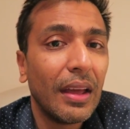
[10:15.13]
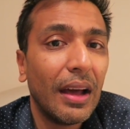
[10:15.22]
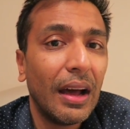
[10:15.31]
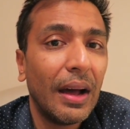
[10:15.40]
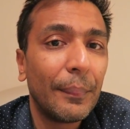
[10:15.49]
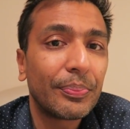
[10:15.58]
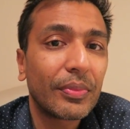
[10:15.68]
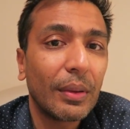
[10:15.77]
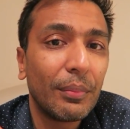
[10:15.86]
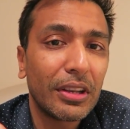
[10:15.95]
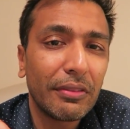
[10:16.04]

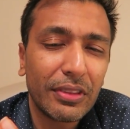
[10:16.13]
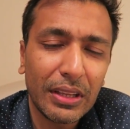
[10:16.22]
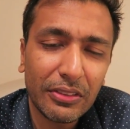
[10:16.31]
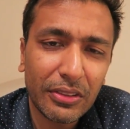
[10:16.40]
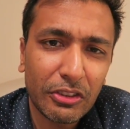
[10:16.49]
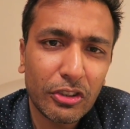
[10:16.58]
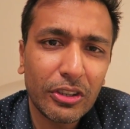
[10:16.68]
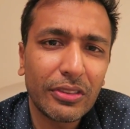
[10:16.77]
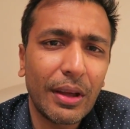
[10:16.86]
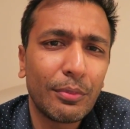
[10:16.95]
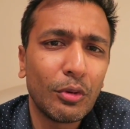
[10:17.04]
But if the ECG
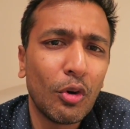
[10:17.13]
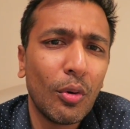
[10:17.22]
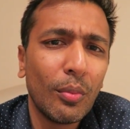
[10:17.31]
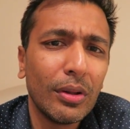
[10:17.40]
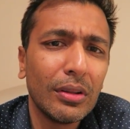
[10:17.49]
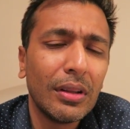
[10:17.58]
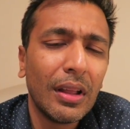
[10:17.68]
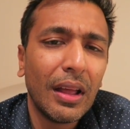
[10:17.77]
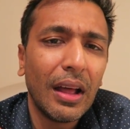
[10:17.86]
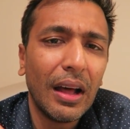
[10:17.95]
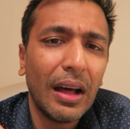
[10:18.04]
is abnormal,
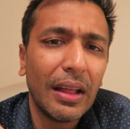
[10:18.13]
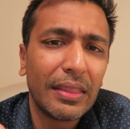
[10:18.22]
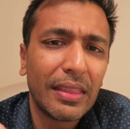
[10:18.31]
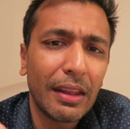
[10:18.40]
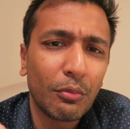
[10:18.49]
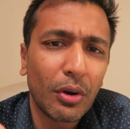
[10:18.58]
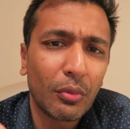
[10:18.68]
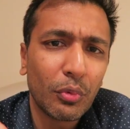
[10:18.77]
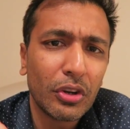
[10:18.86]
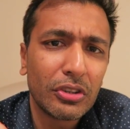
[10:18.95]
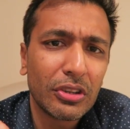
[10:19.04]
then
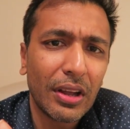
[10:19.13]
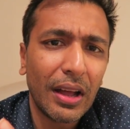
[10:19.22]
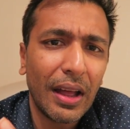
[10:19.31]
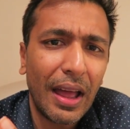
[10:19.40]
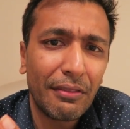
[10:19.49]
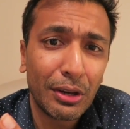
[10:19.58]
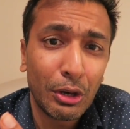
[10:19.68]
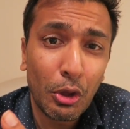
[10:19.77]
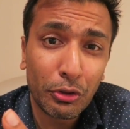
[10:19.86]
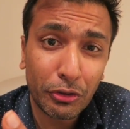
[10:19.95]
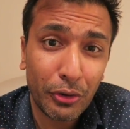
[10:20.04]
one would have a
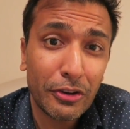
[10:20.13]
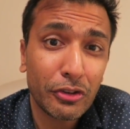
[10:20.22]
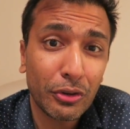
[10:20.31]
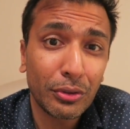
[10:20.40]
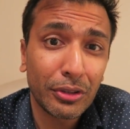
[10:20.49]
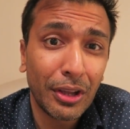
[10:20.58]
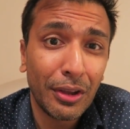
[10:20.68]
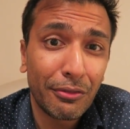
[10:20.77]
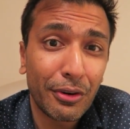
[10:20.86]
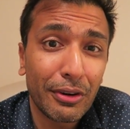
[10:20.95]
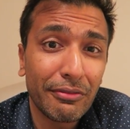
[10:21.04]
low threshold
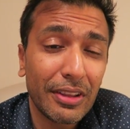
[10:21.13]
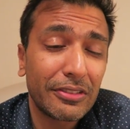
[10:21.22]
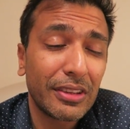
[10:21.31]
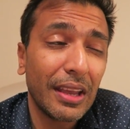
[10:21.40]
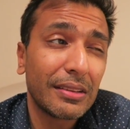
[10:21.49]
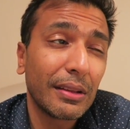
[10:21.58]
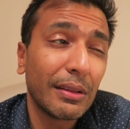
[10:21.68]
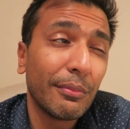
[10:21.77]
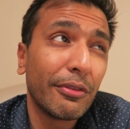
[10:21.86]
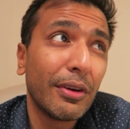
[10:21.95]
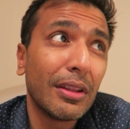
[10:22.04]
for investigating
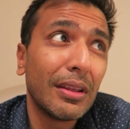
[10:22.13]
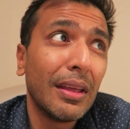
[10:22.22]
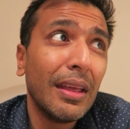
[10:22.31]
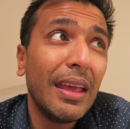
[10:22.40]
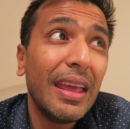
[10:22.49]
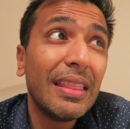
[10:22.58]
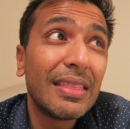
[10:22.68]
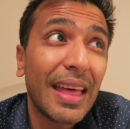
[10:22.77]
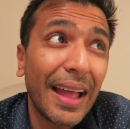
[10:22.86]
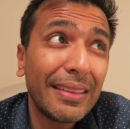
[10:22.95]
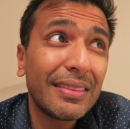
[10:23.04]
them further. In
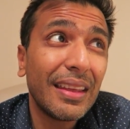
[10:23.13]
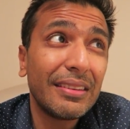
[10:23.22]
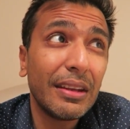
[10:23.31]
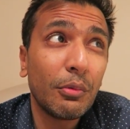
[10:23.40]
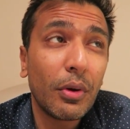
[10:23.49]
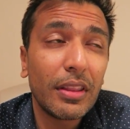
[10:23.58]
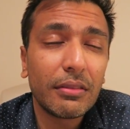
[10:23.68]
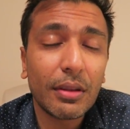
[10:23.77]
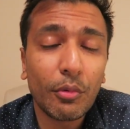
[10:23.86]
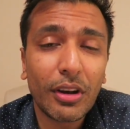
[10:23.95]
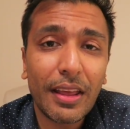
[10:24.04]
that setting, when
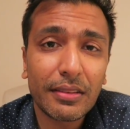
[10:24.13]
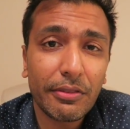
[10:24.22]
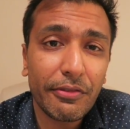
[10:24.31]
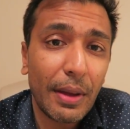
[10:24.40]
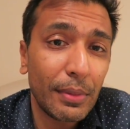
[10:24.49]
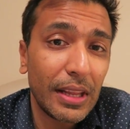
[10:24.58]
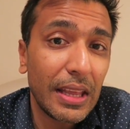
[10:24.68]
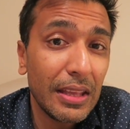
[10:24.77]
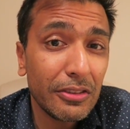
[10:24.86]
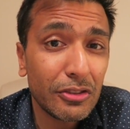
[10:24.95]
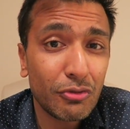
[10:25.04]
someone has a family
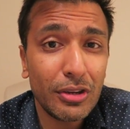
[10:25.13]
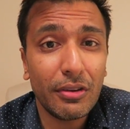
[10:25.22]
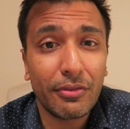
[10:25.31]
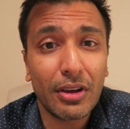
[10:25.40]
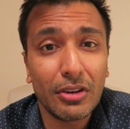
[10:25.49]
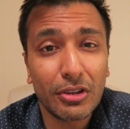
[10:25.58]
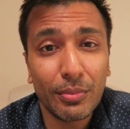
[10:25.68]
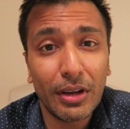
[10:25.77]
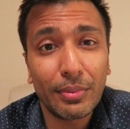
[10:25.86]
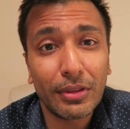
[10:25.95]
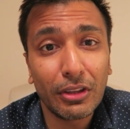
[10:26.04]
history of
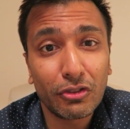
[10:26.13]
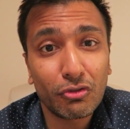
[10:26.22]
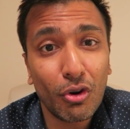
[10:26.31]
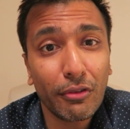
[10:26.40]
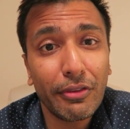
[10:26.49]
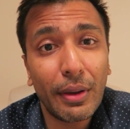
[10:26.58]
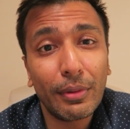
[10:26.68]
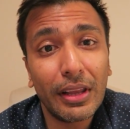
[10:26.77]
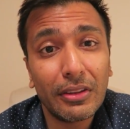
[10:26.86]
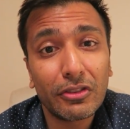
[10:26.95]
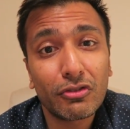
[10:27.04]
cardiomyopathy, a strong
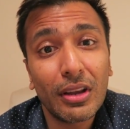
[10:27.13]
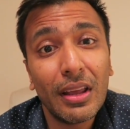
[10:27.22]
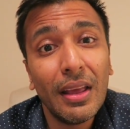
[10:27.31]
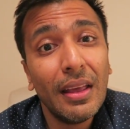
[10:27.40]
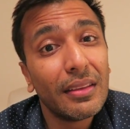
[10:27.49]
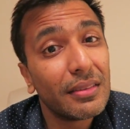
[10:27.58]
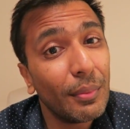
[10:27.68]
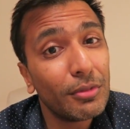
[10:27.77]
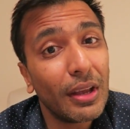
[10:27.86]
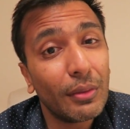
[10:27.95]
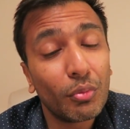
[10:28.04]
family history,
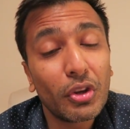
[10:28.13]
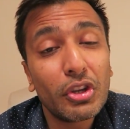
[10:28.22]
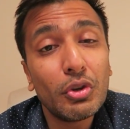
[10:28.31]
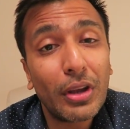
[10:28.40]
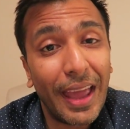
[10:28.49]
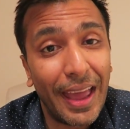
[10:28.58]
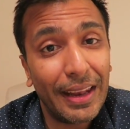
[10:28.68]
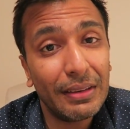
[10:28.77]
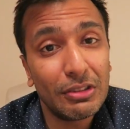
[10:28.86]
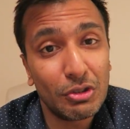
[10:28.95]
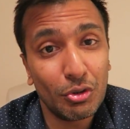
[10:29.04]
sometimes what you
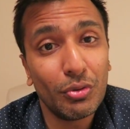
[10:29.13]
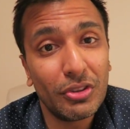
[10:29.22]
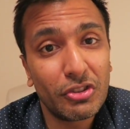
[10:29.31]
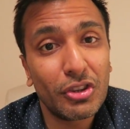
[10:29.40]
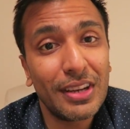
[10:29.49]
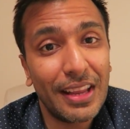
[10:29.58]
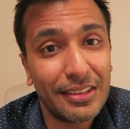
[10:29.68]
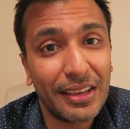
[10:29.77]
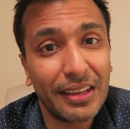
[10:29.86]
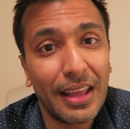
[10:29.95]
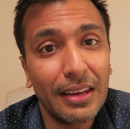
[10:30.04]
can do is
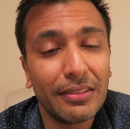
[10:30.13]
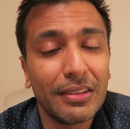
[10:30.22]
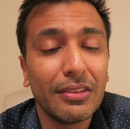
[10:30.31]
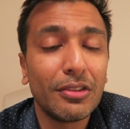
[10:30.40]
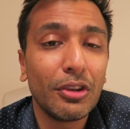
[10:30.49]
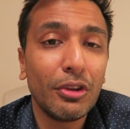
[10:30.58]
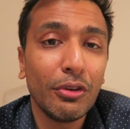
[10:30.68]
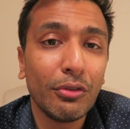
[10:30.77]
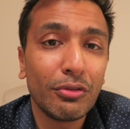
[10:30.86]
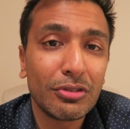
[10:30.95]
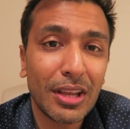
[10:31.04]
genetic analysis. So
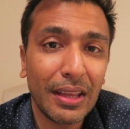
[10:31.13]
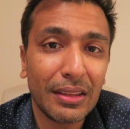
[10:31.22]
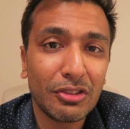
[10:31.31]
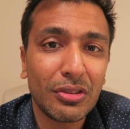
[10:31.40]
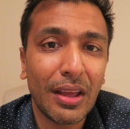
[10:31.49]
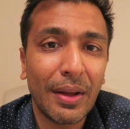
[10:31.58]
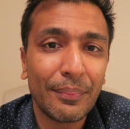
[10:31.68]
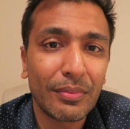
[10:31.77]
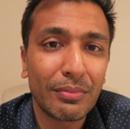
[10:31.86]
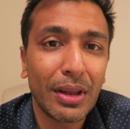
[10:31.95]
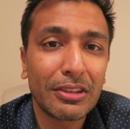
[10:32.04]
you take
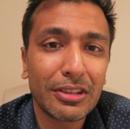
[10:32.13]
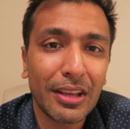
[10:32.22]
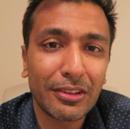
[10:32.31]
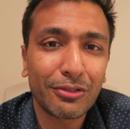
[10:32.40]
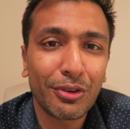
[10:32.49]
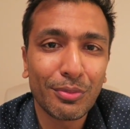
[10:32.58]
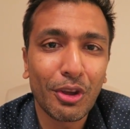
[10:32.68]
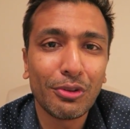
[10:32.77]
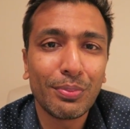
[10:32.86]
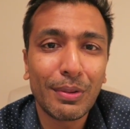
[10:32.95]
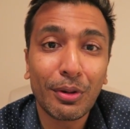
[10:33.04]
blood tests from
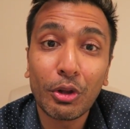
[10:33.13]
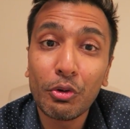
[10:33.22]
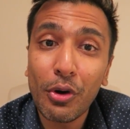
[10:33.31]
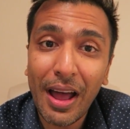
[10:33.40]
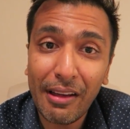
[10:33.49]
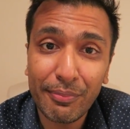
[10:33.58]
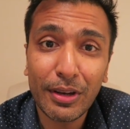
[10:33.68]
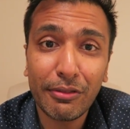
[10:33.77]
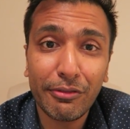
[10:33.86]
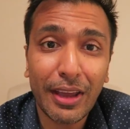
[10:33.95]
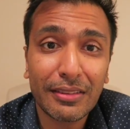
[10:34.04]
those people who have
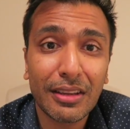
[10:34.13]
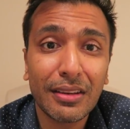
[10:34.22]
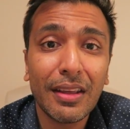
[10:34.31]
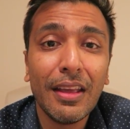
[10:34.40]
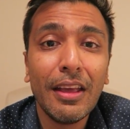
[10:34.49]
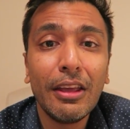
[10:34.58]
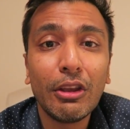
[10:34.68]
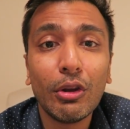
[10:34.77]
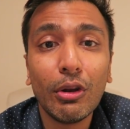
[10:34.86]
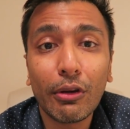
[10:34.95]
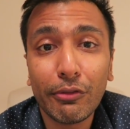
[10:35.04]
been affected,
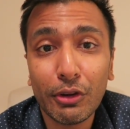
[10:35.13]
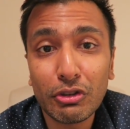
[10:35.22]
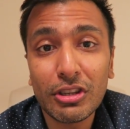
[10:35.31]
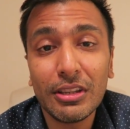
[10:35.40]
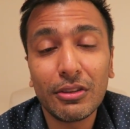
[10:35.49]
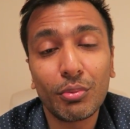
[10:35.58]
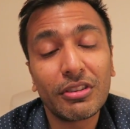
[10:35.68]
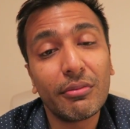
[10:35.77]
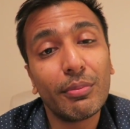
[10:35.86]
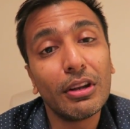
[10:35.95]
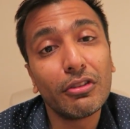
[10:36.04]
you look for genes
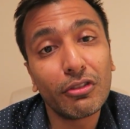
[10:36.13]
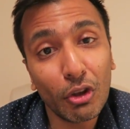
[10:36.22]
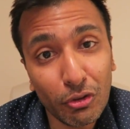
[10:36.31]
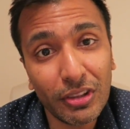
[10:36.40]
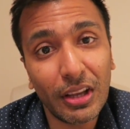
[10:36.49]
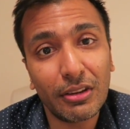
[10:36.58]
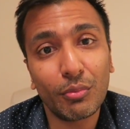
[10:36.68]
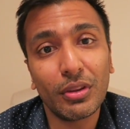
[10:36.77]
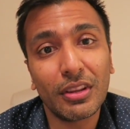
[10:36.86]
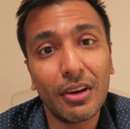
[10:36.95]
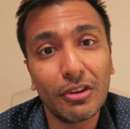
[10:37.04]
which have been
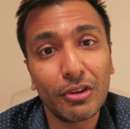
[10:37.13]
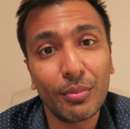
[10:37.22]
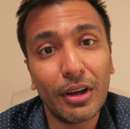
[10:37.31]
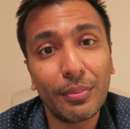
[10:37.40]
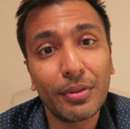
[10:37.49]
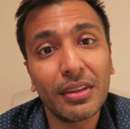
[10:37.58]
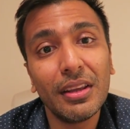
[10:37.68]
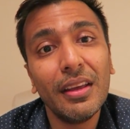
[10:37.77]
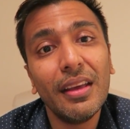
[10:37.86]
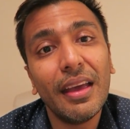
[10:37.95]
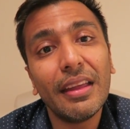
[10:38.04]
associated with
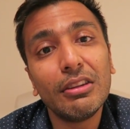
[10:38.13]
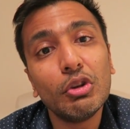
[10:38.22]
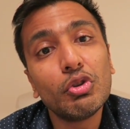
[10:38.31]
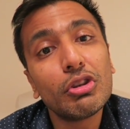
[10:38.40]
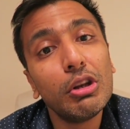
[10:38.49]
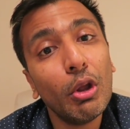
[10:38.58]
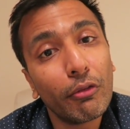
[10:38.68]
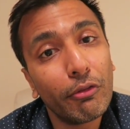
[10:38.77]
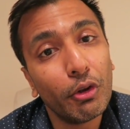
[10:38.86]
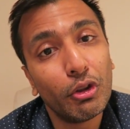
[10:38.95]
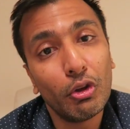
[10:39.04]
cardiomyopathy, and you
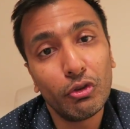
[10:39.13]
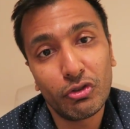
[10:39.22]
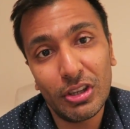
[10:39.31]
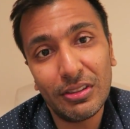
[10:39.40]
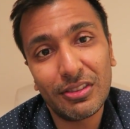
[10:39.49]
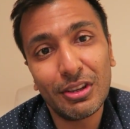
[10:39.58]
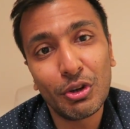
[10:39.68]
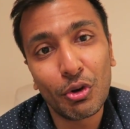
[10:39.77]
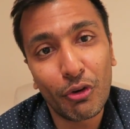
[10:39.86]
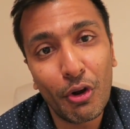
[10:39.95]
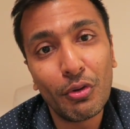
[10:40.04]
look for those genes in
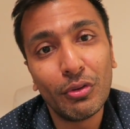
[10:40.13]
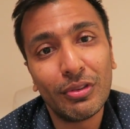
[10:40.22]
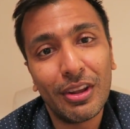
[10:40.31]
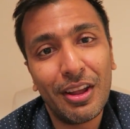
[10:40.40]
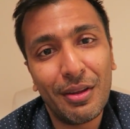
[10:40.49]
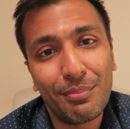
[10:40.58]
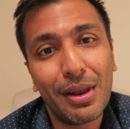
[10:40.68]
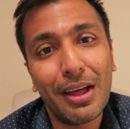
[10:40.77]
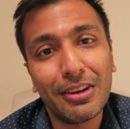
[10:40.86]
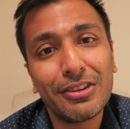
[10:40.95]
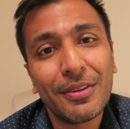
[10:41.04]
your own
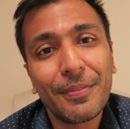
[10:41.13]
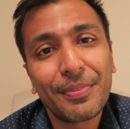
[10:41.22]
blood.